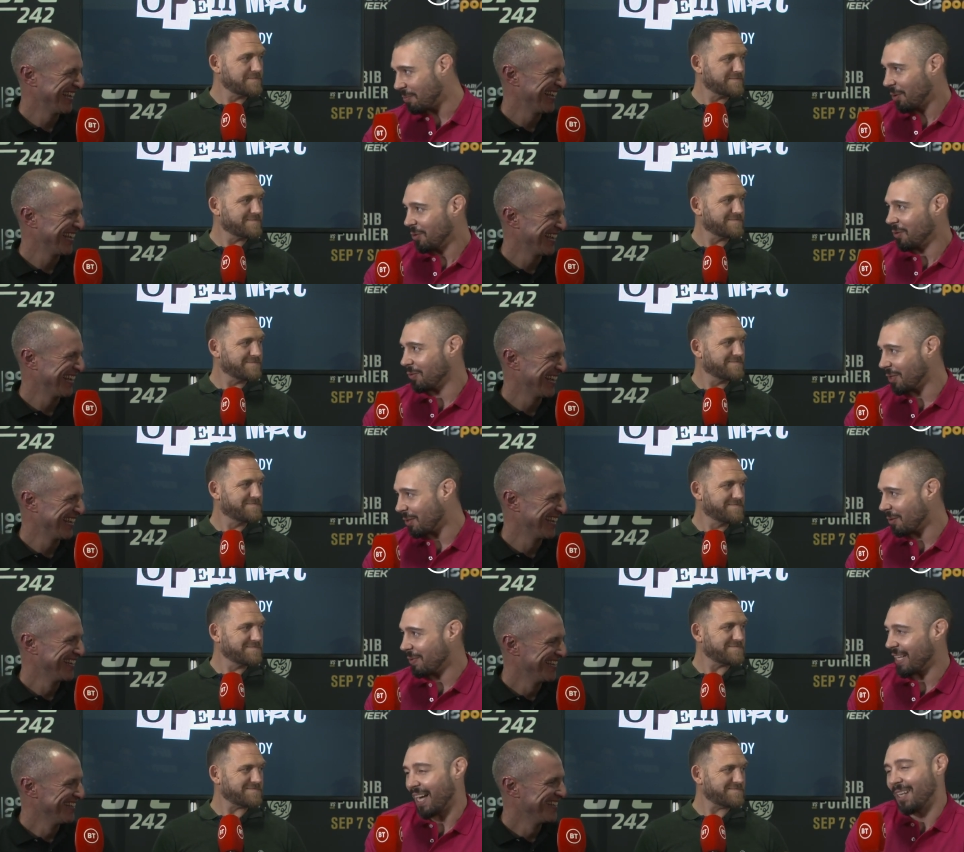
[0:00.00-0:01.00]
Speaker 1: move. You know
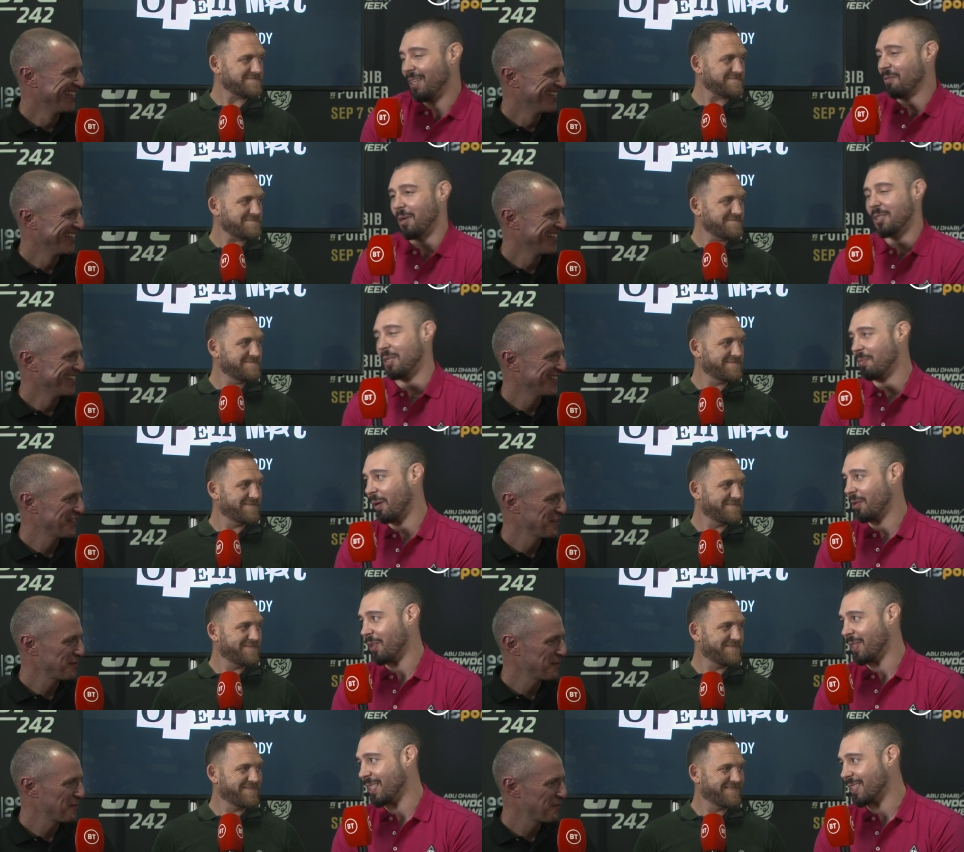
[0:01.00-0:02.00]
what I mean? I love watching
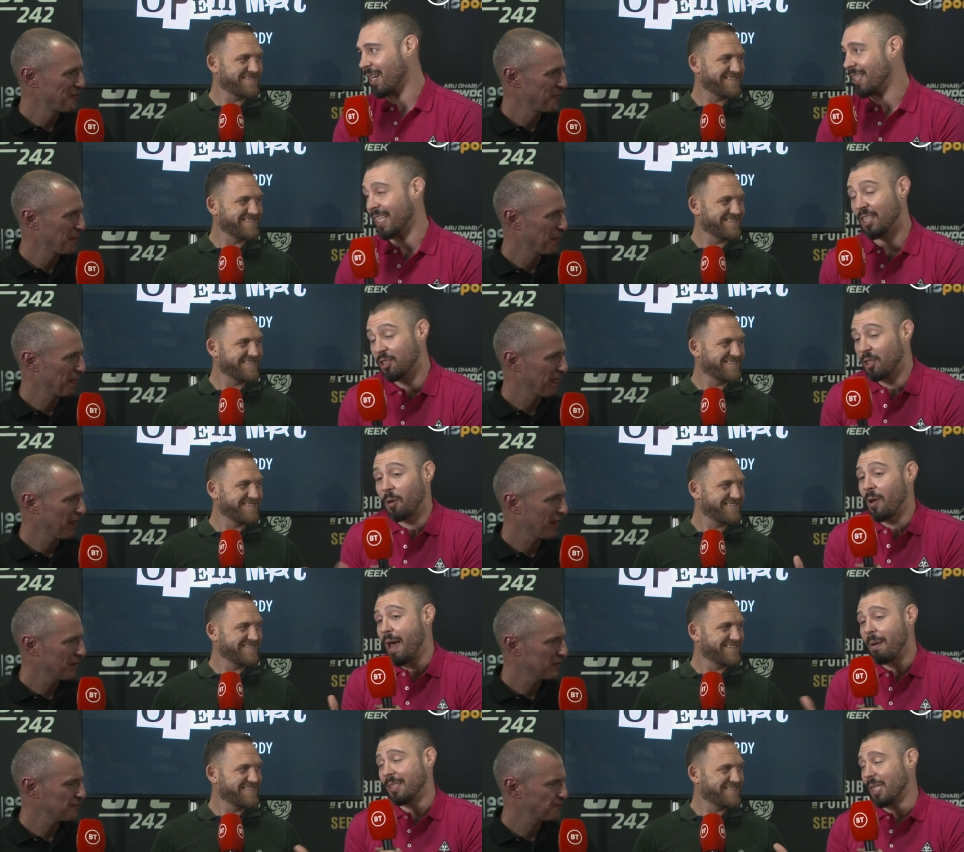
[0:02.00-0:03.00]
both of these guys. I just don't
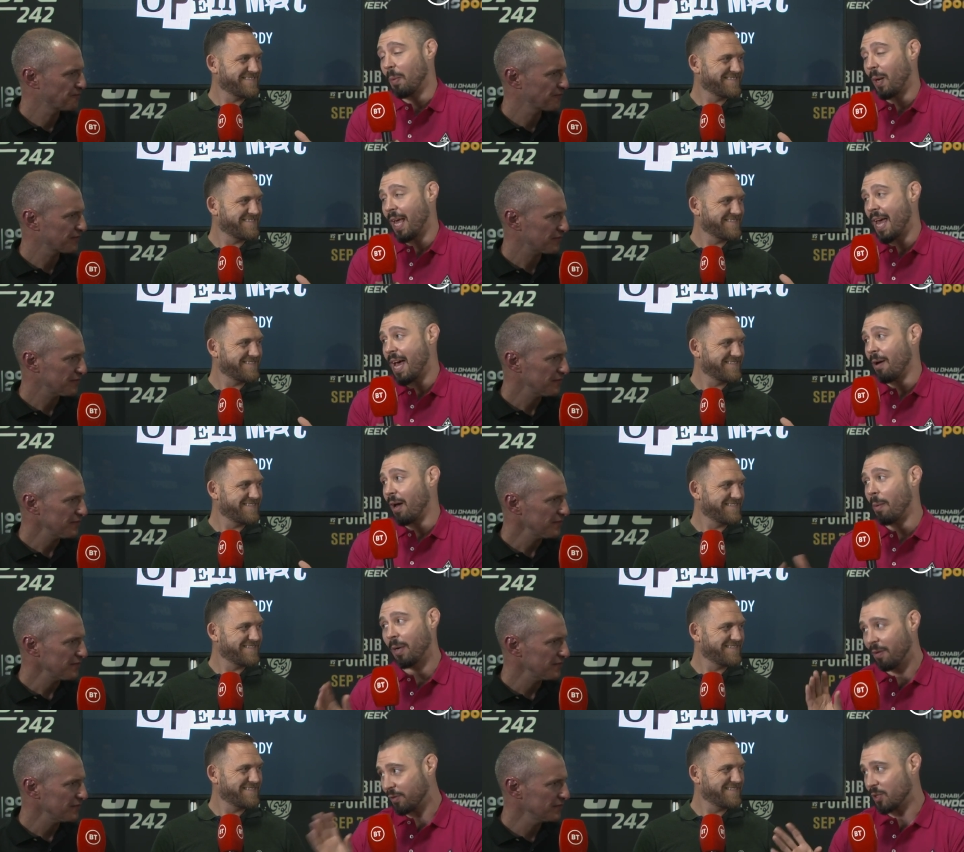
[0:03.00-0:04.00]
know how it's going to play out.
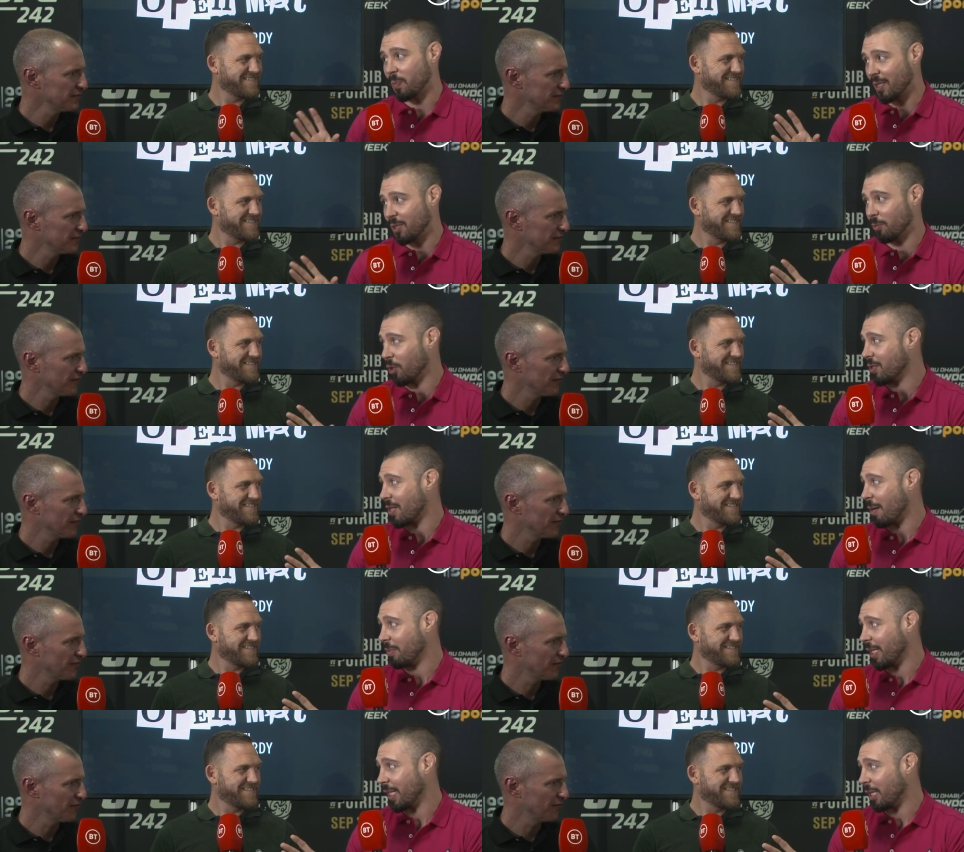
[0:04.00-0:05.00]
I'm gonna have to spend some good
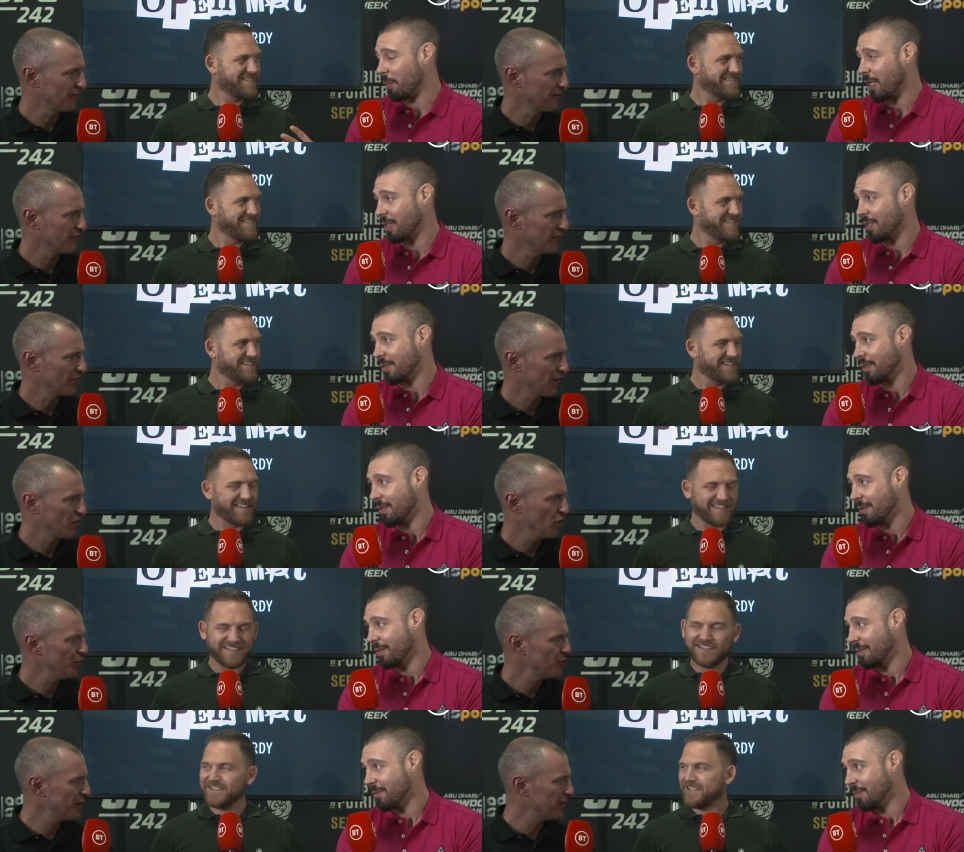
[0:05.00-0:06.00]
time thinking mm. about this.
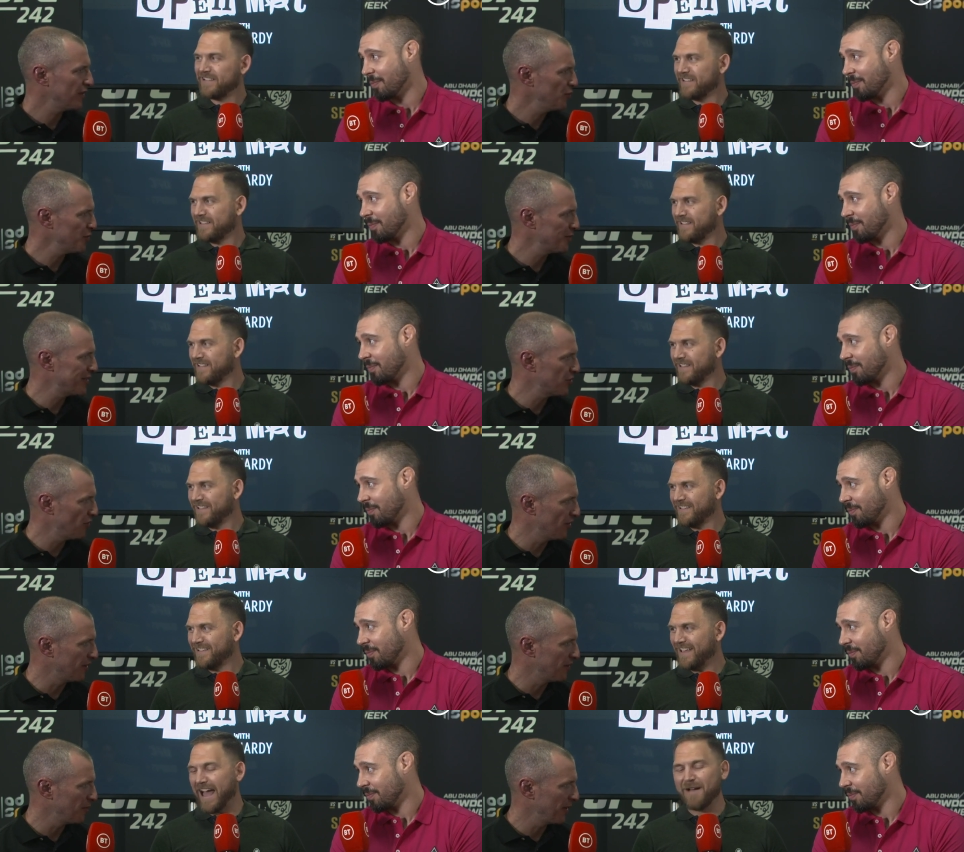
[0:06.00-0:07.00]
Speaker 2: You must be you must be
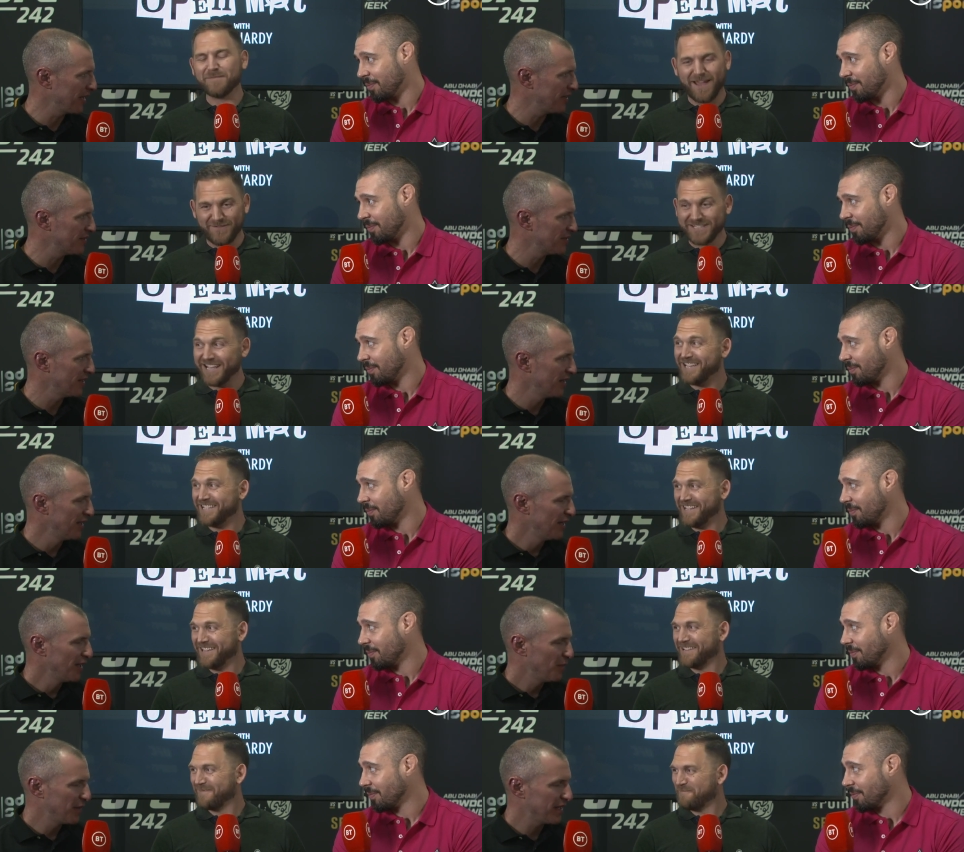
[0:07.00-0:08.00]
torn because
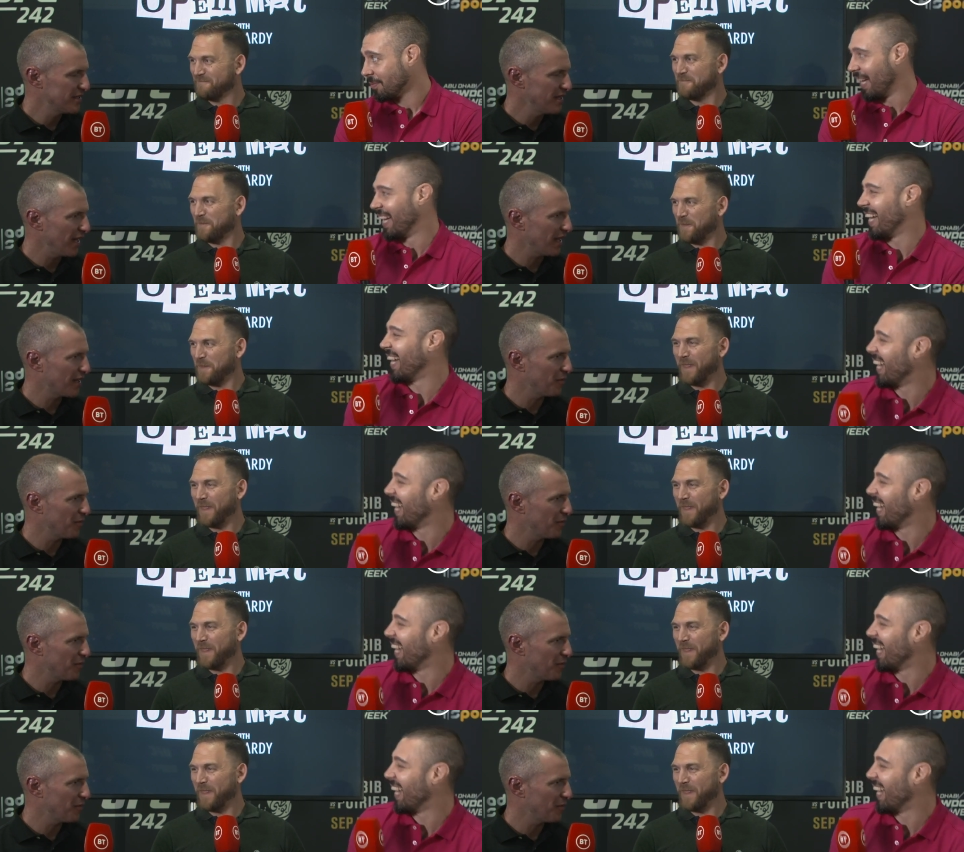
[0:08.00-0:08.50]
because Nick